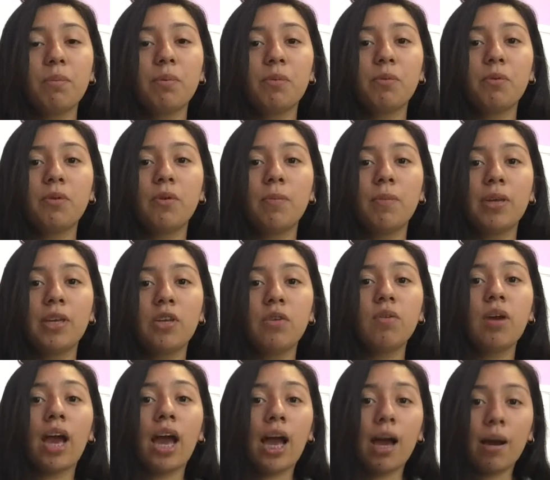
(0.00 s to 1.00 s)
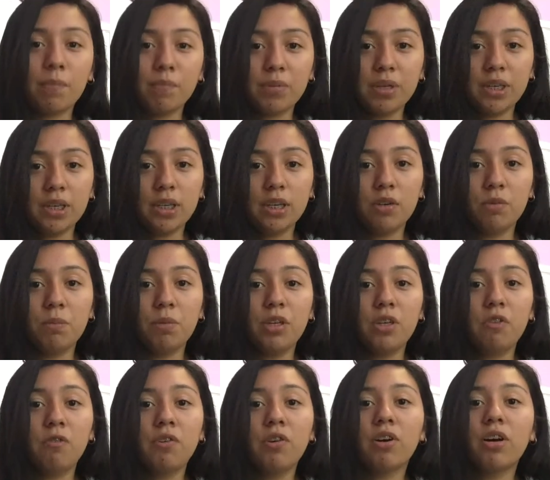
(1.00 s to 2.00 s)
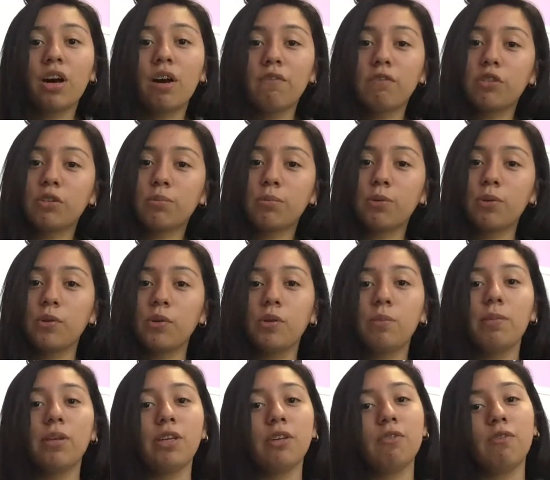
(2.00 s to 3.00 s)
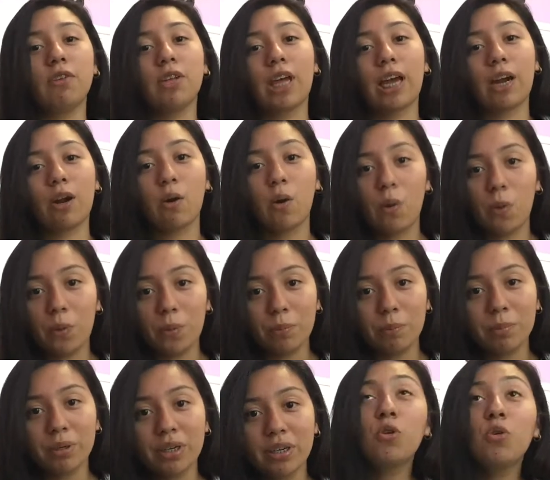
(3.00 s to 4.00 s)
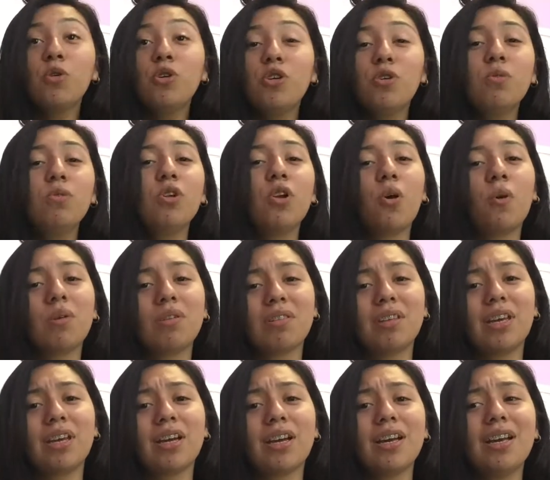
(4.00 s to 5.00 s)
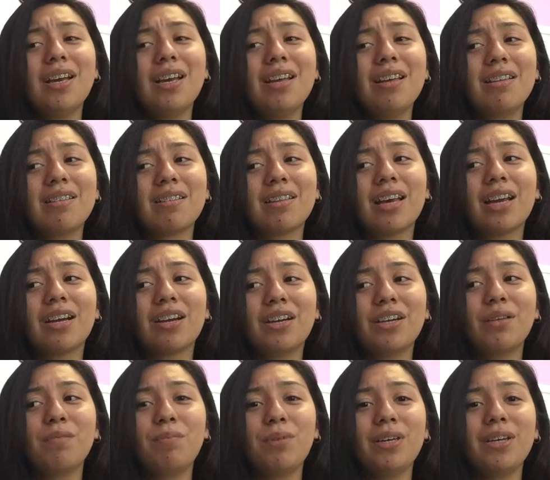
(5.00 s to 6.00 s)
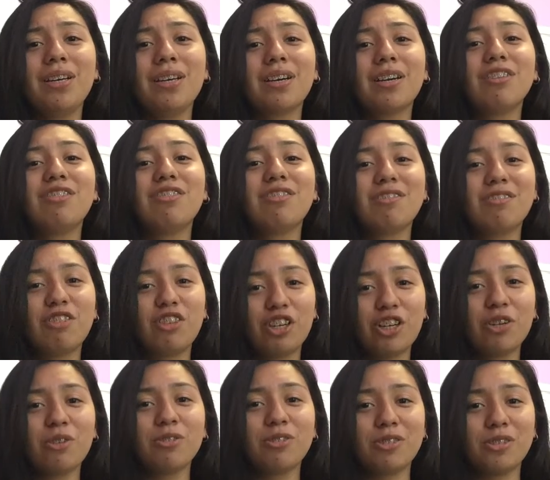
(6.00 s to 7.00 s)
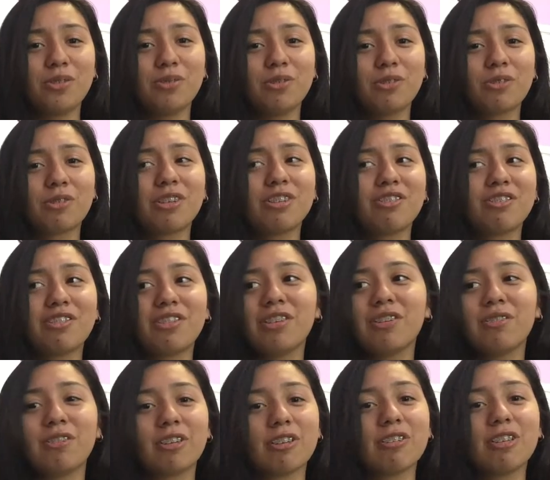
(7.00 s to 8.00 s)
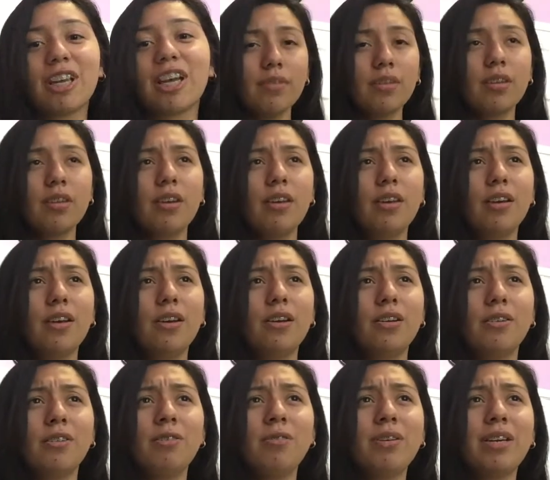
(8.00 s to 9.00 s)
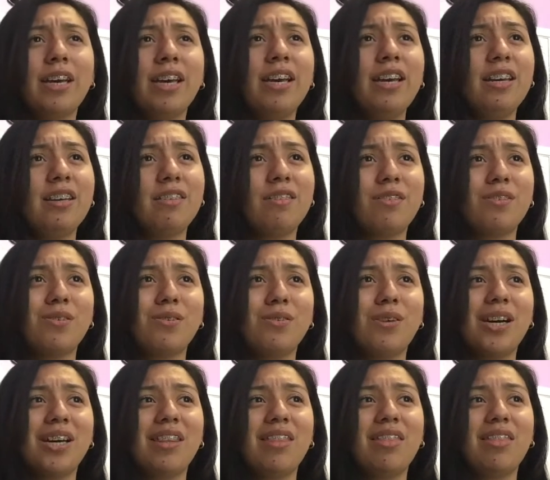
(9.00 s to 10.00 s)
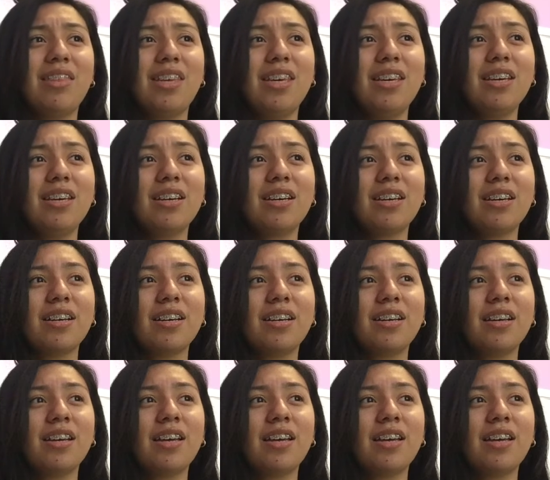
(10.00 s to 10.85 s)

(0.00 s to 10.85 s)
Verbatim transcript: with people who make you happy, who make you feel comfortable, who make you feel at home, who you know it's like is like gonna be a chill dude or a chill girl. Okay, so I think